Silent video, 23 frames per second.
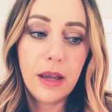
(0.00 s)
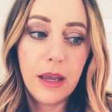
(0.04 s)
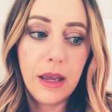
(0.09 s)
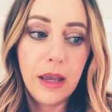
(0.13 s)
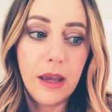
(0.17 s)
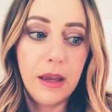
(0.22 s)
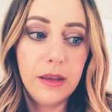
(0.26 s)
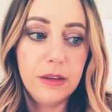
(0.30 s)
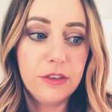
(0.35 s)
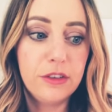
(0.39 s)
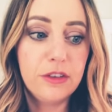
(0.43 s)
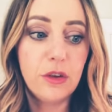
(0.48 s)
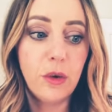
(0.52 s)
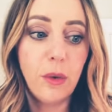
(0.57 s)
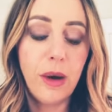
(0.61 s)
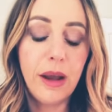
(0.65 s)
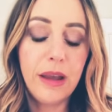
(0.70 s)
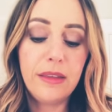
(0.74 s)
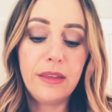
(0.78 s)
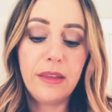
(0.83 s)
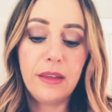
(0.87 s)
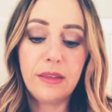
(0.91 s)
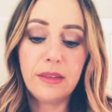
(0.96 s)
and so
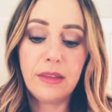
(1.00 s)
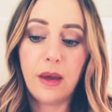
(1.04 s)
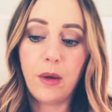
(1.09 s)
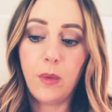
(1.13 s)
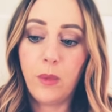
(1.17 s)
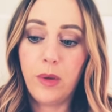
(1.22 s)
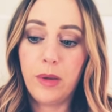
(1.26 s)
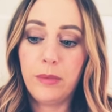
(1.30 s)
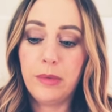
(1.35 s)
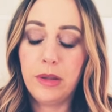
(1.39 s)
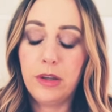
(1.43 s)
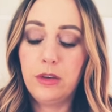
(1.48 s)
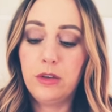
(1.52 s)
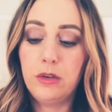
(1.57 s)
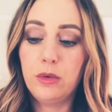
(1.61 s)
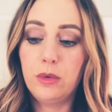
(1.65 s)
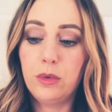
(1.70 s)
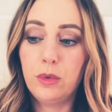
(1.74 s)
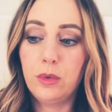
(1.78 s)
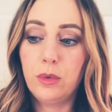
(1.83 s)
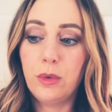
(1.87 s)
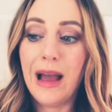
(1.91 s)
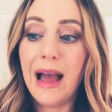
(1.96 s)
I think that women
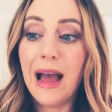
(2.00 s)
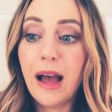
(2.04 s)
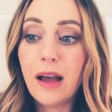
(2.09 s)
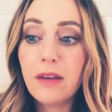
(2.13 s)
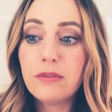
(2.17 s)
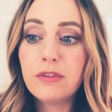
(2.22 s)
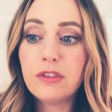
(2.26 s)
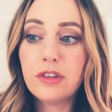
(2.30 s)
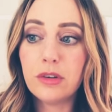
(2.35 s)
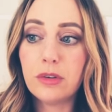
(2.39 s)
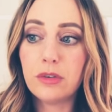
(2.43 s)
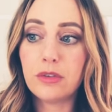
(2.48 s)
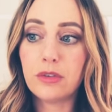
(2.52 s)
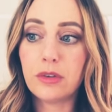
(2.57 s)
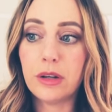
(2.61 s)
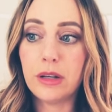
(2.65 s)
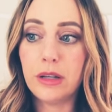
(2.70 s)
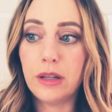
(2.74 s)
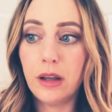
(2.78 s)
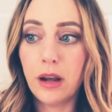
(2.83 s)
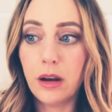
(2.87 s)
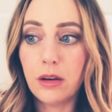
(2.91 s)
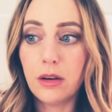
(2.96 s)
who have
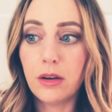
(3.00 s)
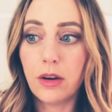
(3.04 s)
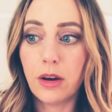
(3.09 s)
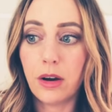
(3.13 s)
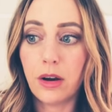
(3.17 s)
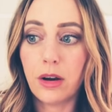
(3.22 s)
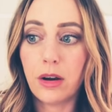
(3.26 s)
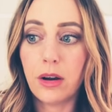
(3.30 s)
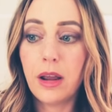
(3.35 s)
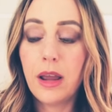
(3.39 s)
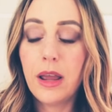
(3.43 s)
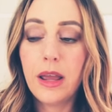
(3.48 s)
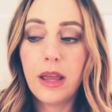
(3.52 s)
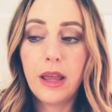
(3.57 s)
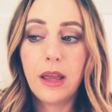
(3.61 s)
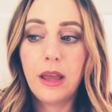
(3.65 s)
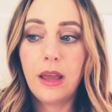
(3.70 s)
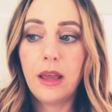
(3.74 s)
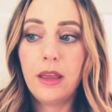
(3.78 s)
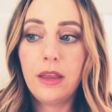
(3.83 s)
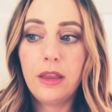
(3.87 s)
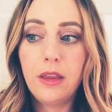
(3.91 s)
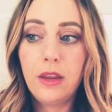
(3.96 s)
children younger,
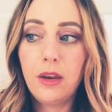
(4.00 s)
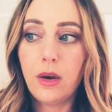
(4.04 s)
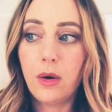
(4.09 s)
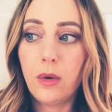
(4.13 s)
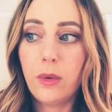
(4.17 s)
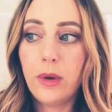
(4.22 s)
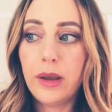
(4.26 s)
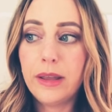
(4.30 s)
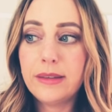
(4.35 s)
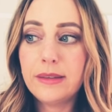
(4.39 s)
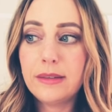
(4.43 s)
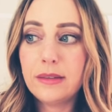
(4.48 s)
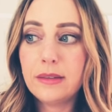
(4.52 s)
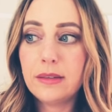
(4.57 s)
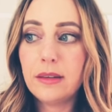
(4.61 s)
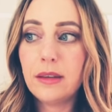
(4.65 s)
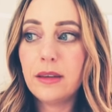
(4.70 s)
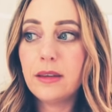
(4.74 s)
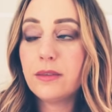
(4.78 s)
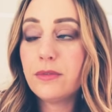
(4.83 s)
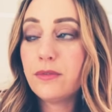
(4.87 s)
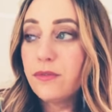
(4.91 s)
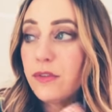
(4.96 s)
you know, it's
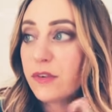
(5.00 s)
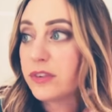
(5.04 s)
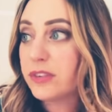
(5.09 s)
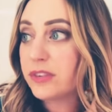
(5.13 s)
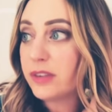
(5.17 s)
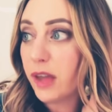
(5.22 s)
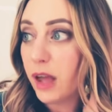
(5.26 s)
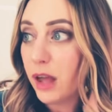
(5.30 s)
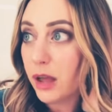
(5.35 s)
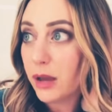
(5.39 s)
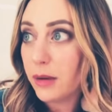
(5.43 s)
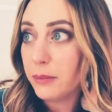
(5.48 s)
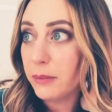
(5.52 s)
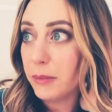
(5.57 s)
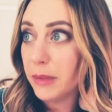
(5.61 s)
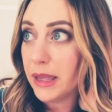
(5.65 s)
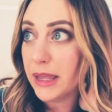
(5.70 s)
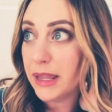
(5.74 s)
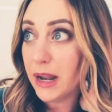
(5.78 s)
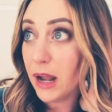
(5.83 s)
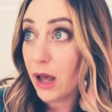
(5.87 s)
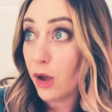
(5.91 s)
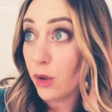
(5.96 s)
for some
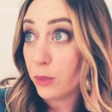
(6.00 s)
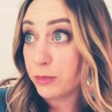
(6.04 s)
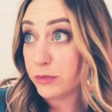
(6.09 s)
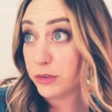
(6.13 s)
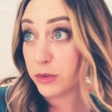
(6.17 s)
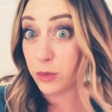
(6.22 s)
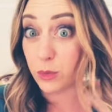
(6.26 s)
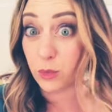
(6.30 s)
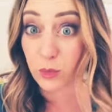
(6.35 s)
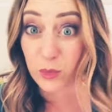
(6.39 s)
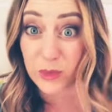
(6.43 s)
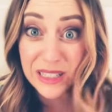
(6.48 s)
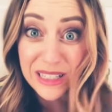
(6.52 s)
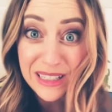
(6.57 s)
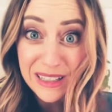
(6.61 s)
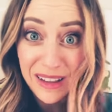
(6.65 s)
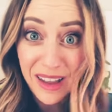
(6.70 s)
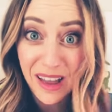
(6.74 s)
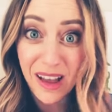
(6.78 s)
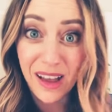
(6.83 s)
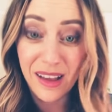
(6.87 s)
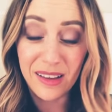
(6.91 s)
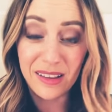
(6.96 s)
it helps you
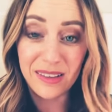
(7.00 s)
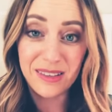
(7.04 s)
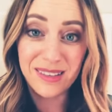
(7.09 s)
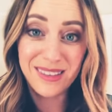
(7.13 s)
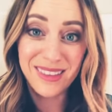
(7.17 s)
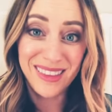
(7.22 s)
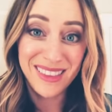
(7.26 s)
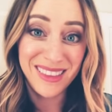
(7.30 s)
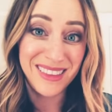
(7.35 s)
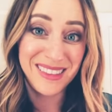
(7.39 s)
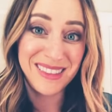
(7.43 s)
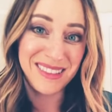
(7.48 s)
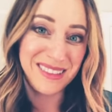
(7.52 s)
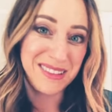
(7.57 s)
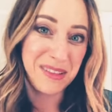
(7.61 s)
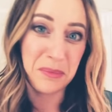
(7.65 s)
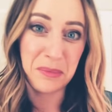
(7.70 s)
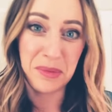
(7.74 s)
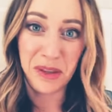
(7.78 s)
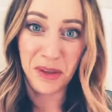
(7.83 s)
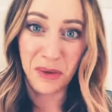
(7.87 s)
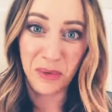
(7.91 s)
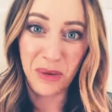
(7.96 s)
realize this is
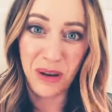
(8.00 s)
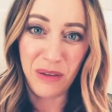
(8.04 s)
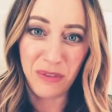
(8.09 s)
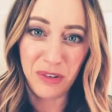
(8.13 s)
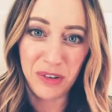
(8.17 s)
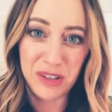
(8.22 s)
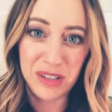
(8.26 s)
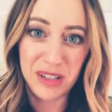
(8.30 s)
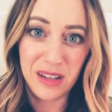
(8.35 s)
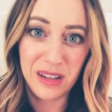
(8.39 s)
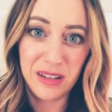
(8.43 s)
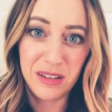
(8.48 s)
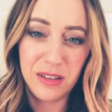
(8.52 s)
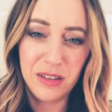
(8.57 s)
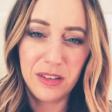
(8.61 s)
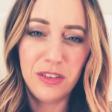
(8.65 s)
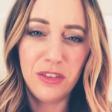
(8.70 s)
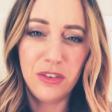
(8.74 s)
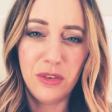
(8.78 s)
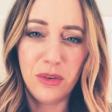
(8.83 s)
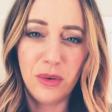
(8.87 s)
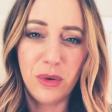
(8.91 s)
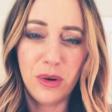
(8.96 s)
something you never did.
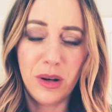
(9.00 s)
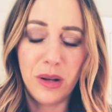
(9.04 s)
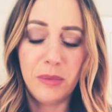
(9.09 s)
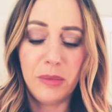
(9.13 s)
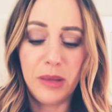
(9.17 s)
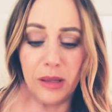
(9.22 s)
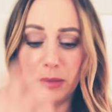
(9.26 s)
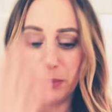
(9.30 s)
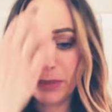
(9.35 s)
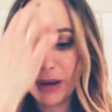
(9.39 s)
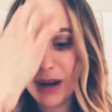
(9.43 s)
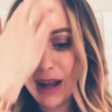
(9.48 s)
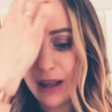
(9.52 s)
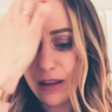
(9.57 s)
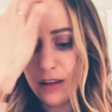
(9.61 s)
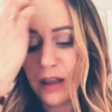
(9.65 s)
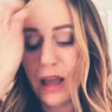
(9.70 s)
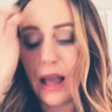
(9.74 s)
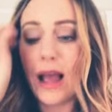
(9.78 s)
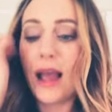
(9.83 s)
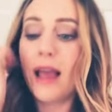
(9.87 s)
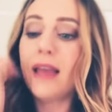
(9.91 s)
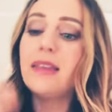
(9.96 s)
Do you know what I mean? But I
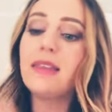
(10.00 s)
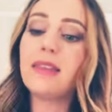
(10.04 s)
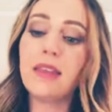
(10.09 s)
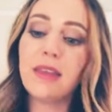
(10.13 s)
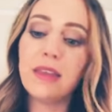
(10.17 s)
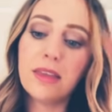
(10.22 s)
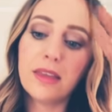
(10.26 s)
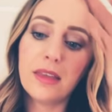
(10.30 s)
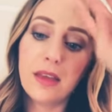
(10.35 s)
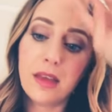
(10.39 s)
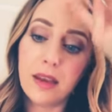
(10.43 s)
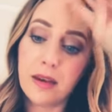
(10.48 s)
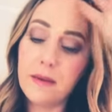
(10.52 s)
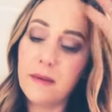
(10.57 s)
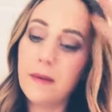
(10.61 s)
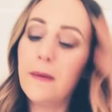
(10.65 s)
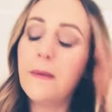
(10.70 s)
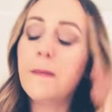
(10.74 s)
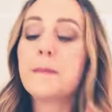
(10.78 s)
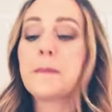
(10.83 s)
I think that